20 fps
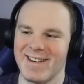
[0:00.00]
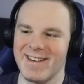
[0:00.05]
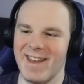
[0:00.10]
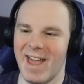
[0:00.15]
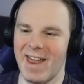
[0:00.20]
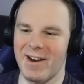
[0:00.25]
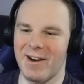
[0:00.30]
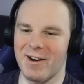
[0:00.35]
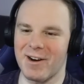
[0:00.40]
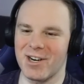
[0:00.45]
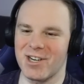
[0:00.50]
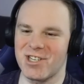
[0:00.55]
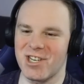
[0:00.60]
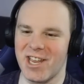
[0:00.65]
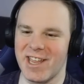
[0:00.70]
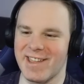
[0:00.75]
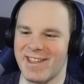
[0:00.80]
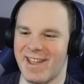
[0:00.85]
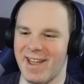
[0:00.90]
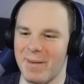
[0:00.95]
Not
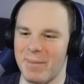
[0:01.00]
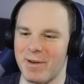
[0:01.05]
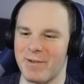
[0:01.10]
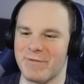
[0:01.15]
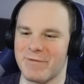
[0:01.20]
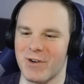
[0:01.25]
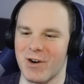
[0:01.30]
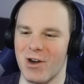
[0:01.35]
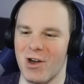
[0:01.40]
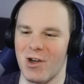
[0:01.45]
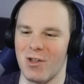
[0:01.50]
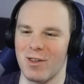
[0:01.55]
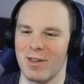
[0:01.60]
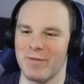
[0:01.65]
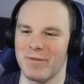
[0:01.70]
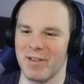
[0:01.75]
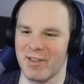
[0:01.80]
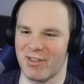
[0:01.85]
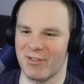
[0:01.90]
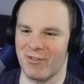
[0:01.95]
RJ coming for all
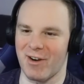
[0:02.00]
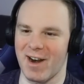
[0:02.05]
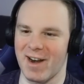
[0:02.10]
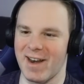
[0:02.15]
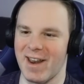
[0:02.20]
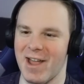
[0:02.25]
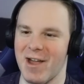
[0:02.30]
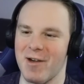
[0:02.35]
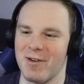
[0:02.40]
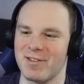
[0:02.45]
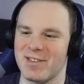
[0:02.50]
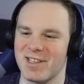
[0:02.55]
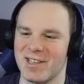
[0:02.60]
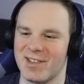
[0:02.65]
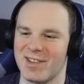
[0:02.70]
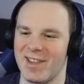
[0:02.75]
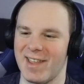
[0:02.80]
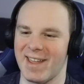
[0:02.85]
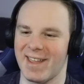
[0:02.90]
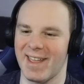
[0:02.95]
of us right now,
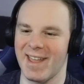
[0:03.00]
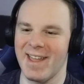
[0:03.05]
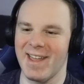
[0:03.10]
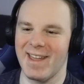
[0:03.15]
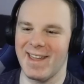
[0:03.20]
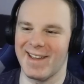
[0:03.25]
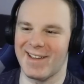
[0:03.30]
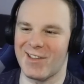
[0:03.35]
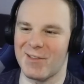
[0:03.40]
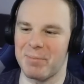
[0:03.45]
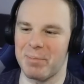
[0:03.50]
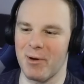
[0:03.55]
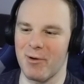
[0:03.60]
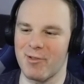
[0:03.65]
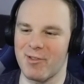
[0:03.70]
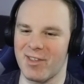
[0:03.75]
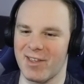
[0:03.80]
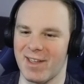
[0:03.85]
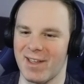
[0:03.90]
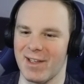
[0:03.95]
just like
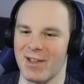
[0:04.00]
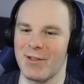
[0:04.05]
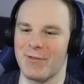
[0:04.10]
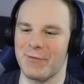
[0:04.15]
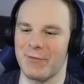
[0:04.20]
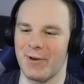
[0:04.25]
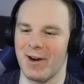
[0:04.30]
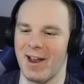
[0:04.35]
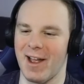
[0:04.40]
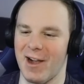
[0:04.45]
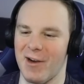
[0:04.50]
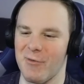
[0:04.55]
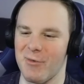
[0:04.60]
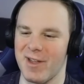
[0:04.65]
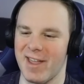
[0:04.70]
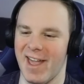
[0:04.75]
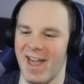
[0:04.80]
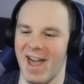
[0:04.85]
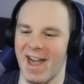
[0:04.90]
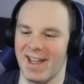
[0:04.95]
exposing us for how
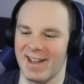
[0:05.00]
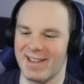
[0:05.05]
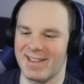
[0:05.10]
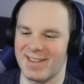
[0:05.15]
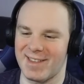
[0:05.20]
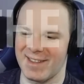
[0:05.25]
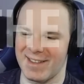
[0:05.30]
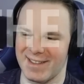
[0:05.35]
we act.